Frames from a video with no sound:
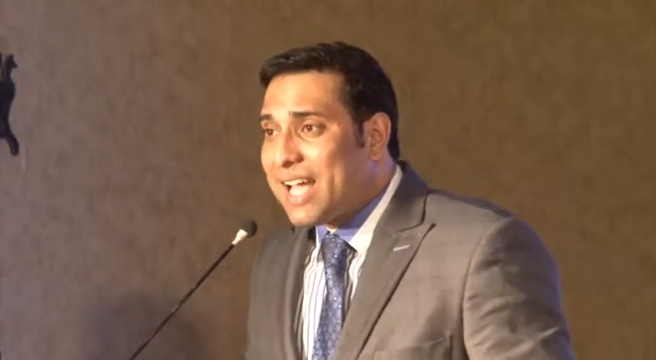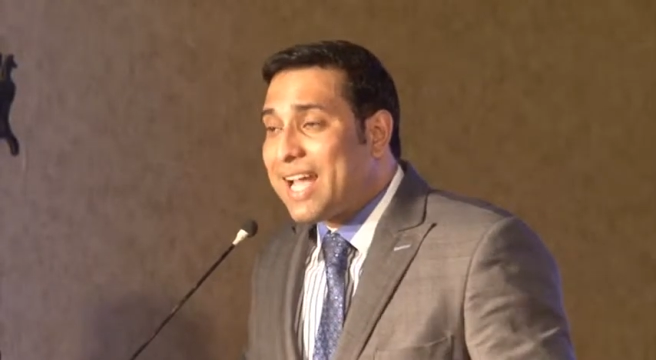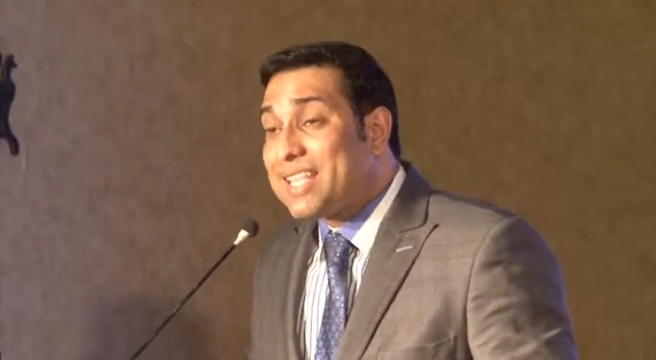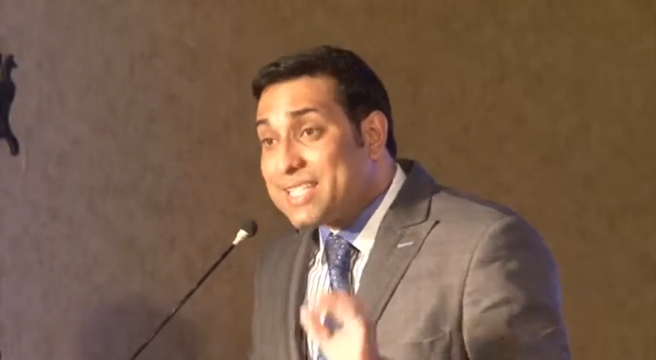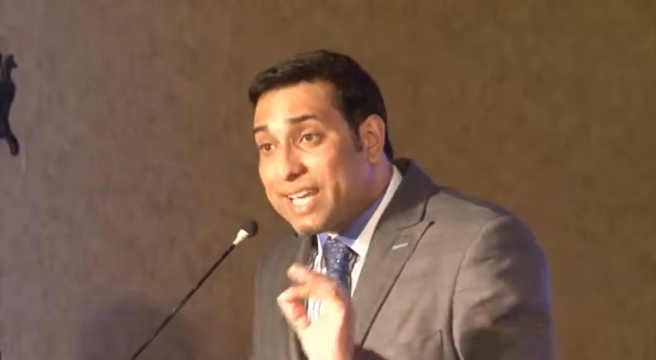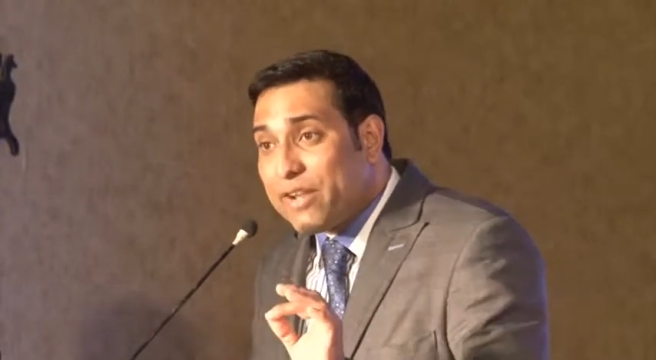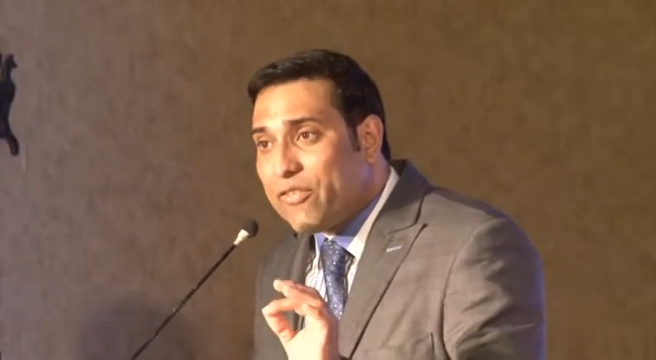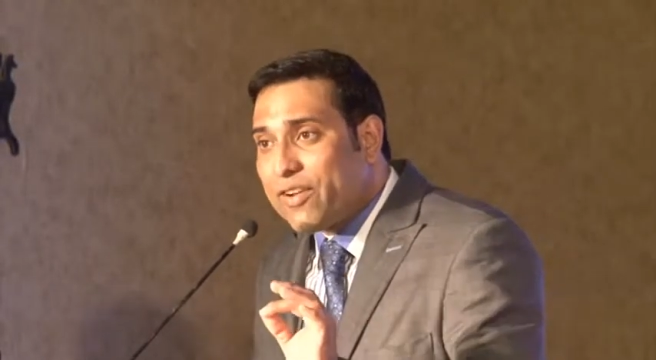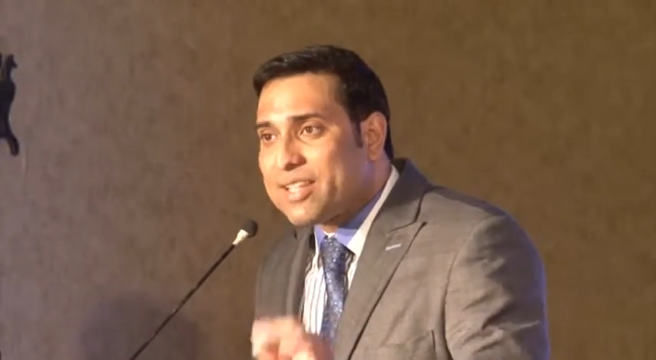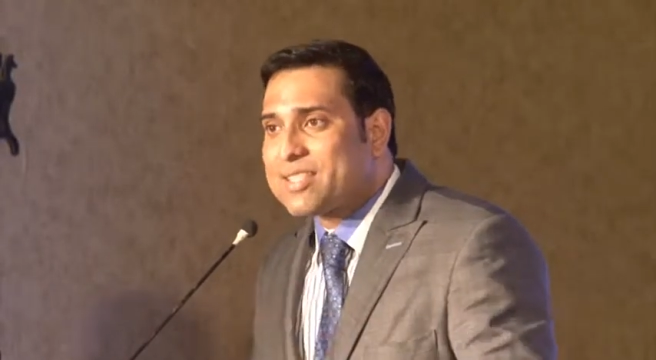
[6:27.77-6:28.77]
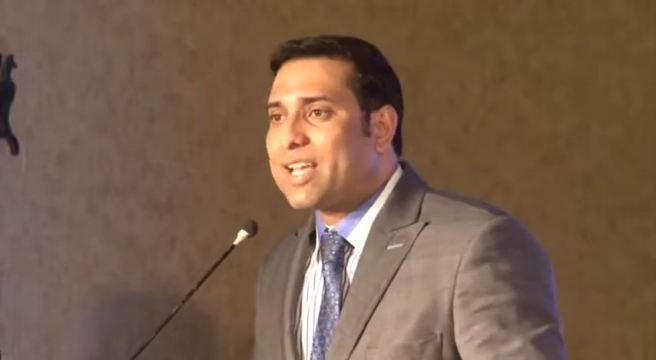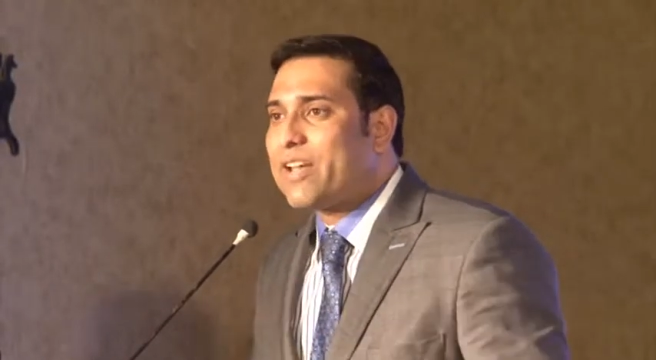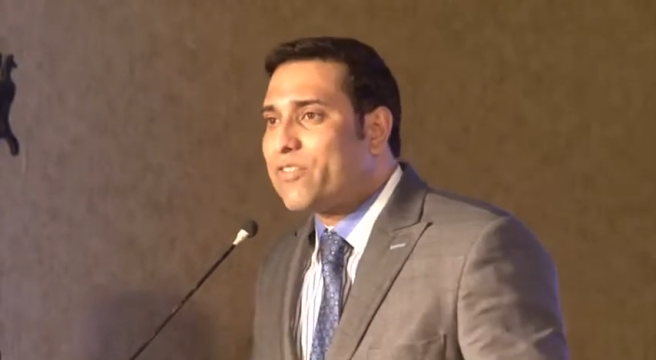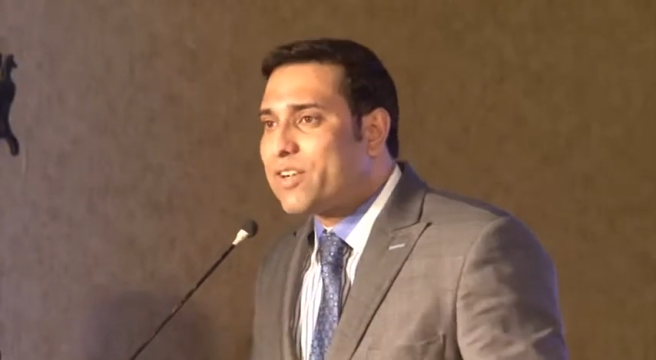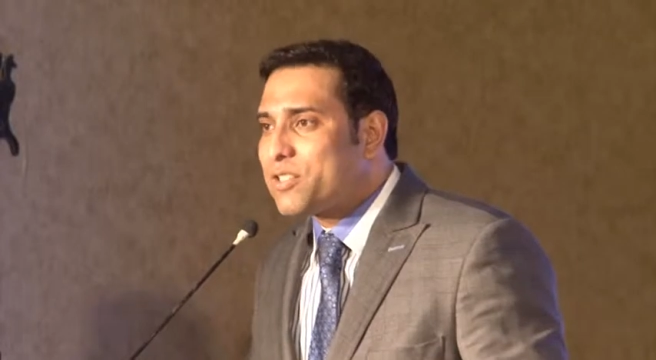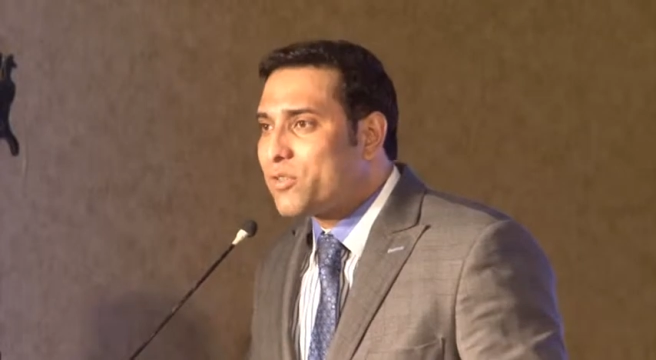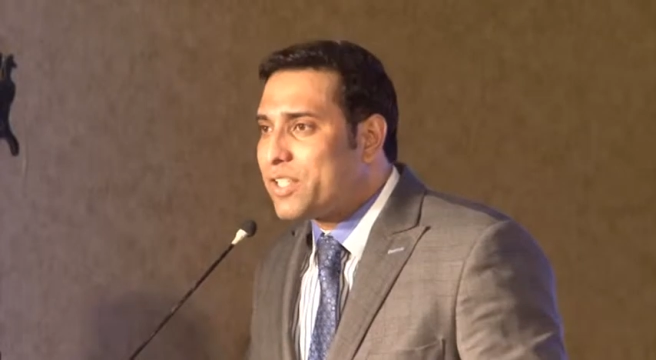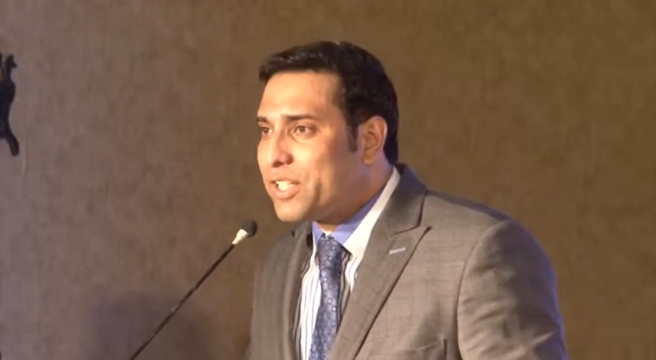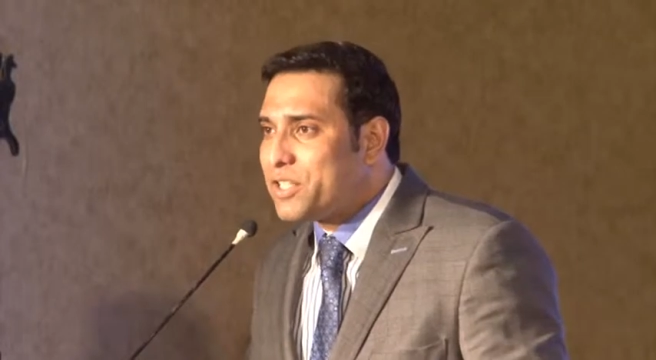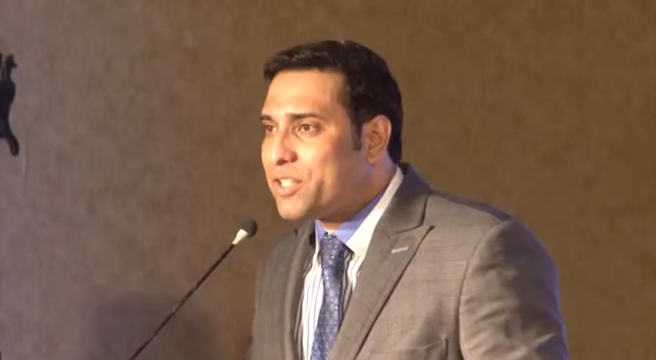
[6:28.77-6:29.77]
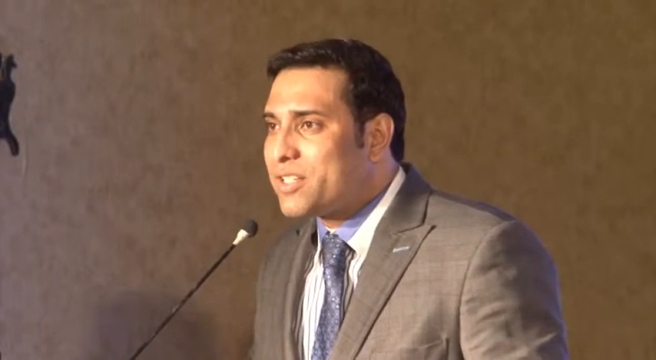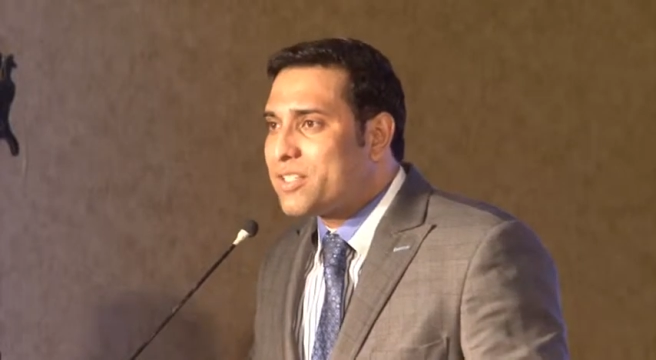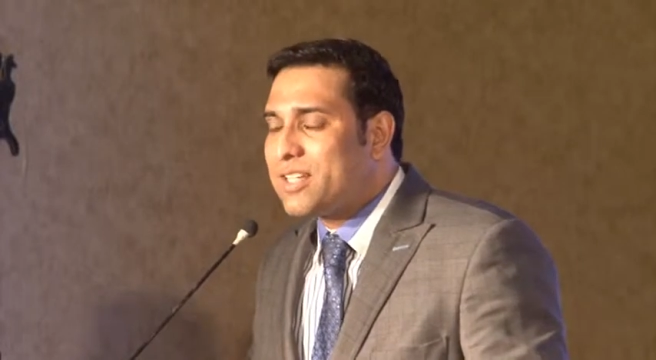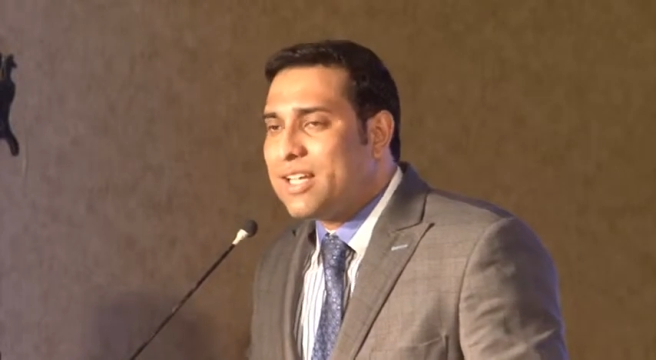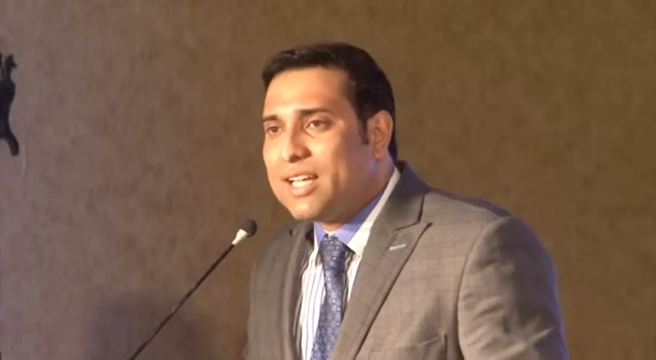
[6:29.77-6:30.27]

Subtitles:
and the selfless efforts of the teachers